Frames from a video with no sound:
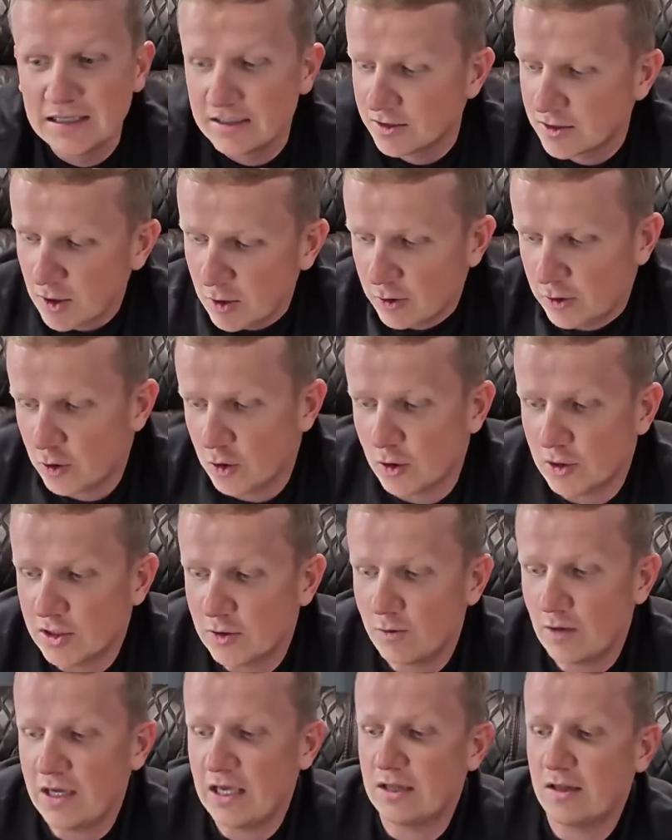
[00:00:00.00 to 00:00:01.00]
The only
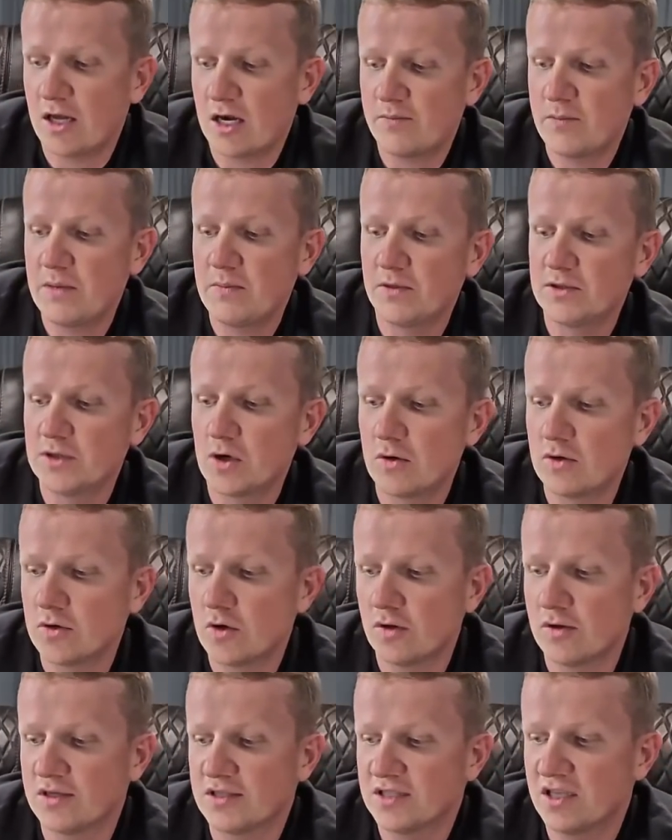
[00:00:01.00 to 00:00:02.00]
way, a lot of people don't
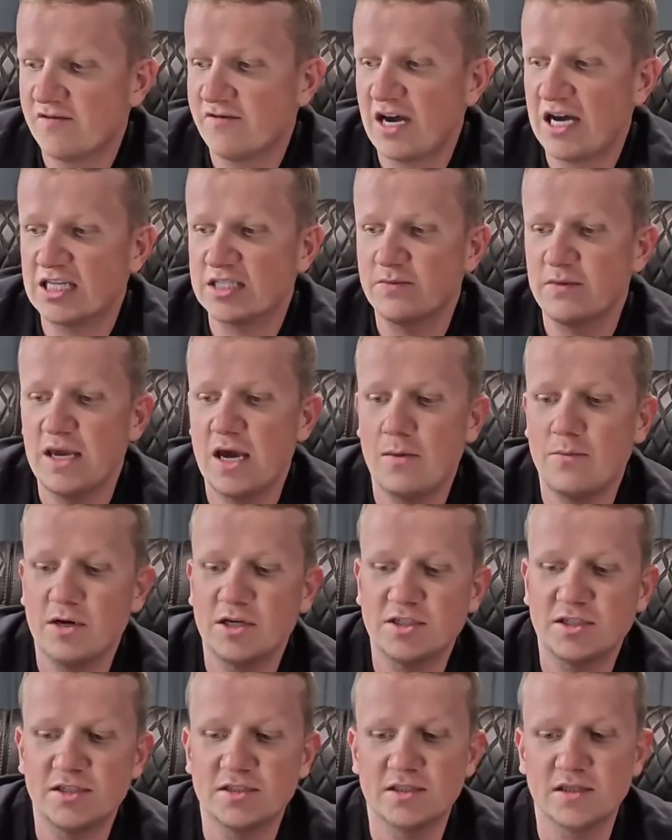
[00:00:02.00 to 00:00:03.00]
know this, they've asked me how
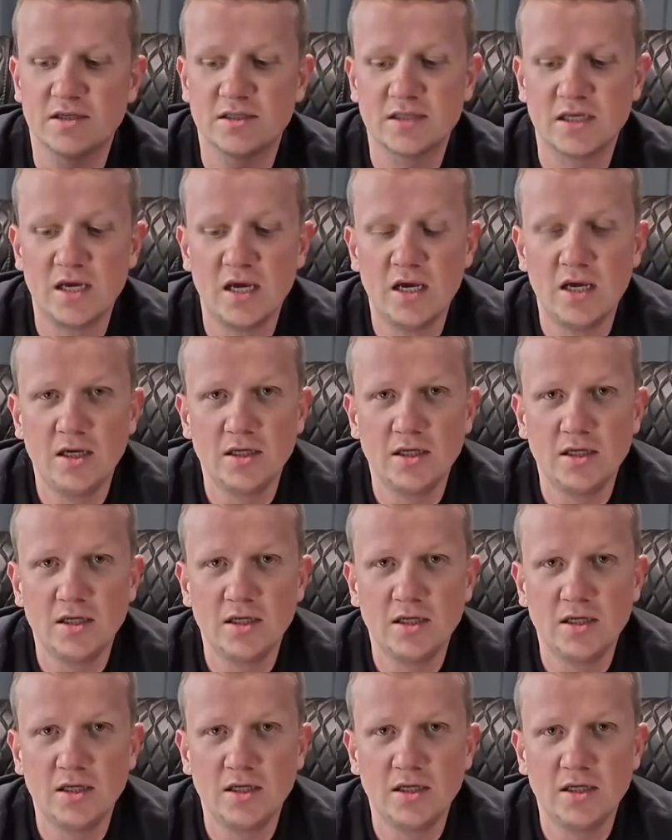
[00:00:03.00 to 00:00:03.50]
much is this.